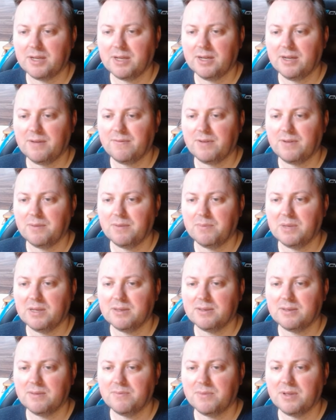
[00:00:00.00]
Yeah, if he
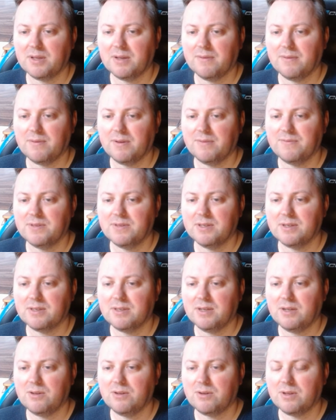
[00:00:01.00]
plays something f6,
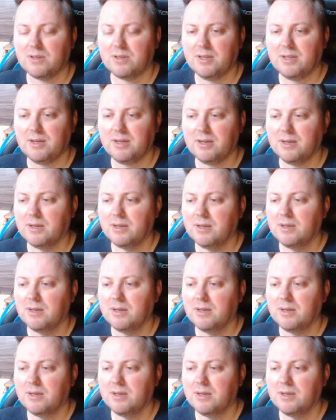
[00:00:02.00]
yeah, you can take.